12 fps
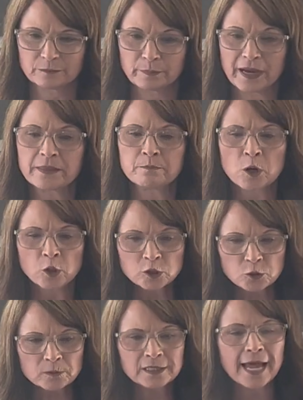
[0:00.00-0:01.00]
by the
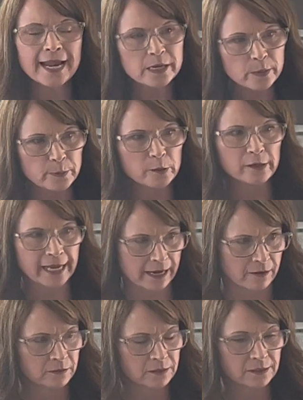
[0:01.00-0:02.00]
most reliable
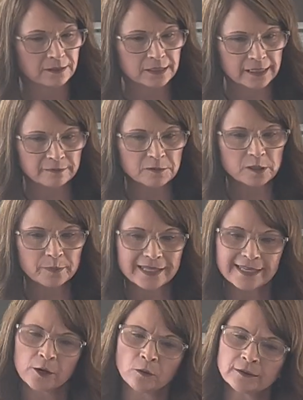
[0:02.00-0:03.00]
accounts, seems to be
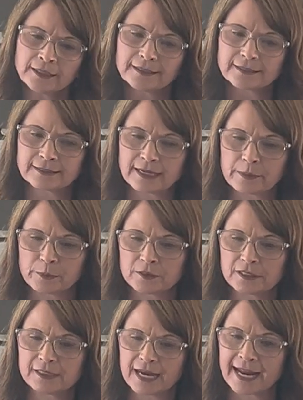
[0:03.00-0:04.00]
the only disciple
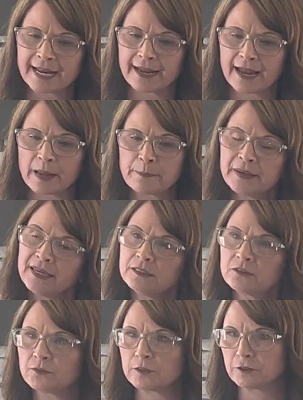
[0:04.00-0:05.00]
to die a
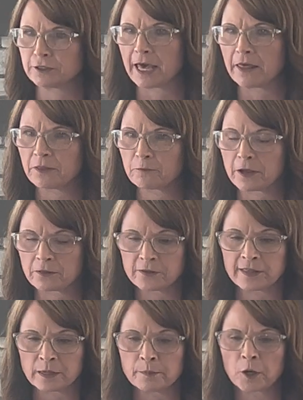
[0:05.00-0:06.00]
peaceful death rather
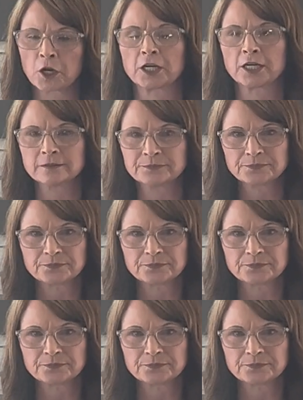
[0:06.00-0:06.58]
than a martyr.